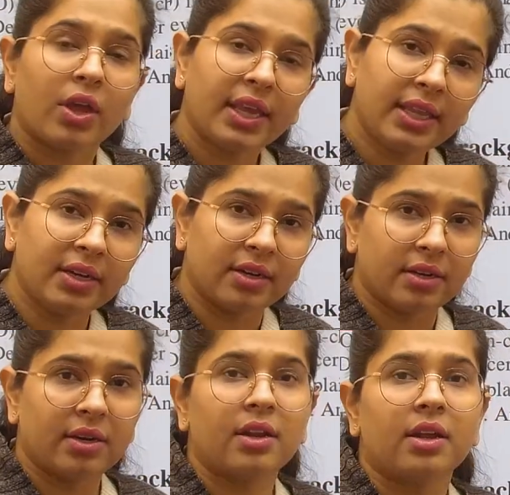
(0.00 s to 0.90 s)

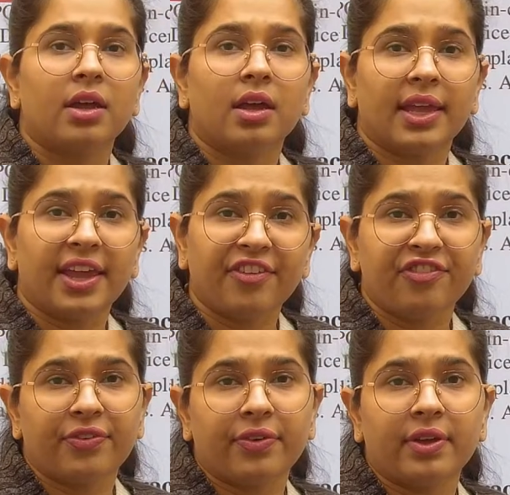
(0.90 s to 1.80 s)
Either
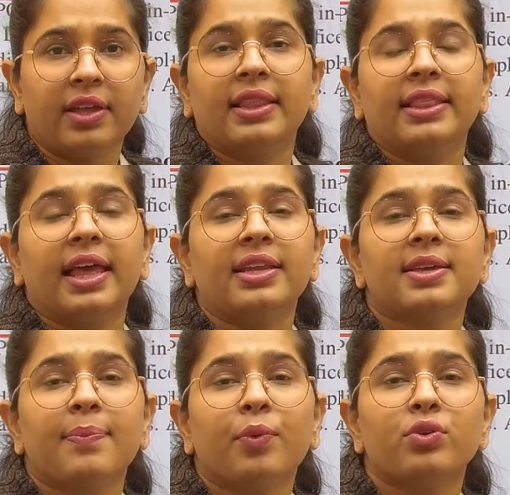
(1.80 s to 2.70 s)
if
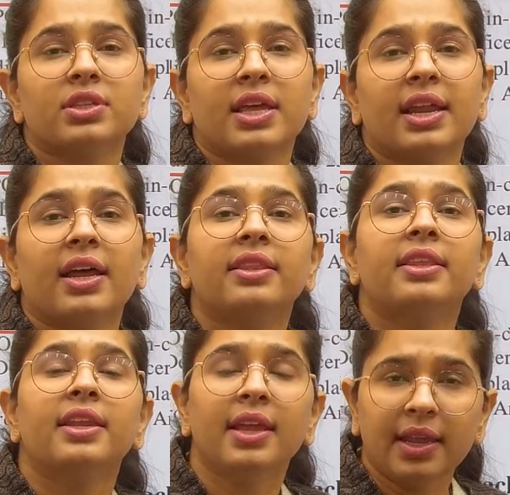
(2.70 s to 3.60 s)
suppose there are
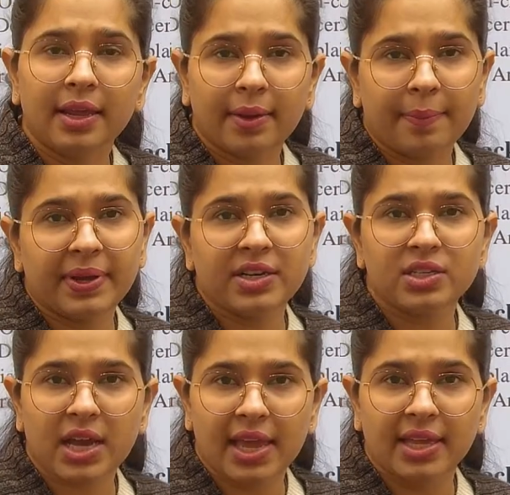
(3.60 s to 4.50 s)
3
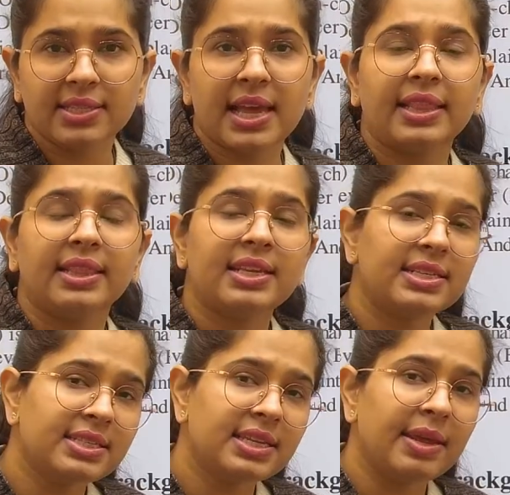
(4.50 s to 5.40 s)
panchayats and
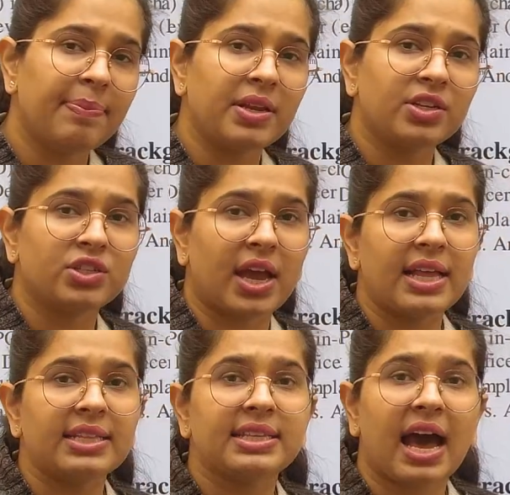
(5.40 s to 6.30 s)
these 3
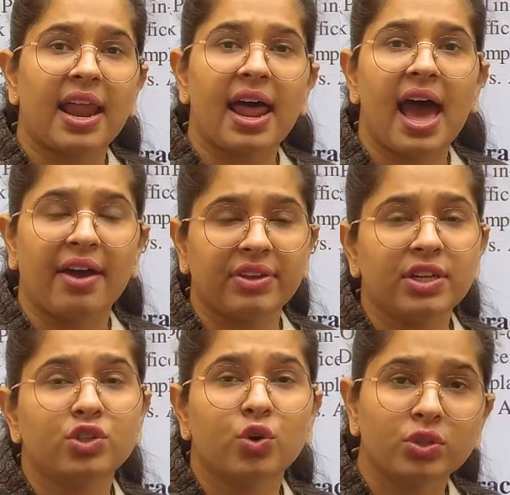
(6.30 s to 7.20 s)
panchayats are
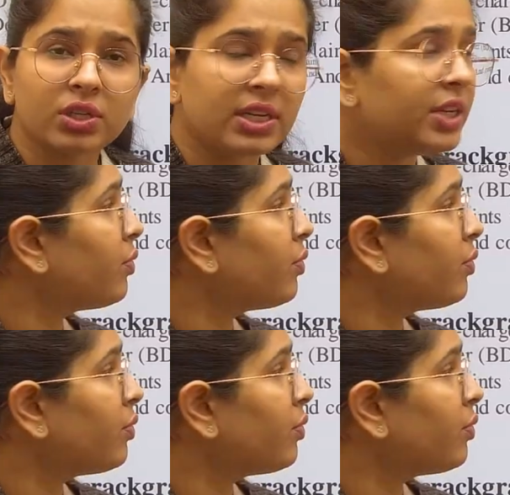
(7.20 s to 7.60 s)
having totally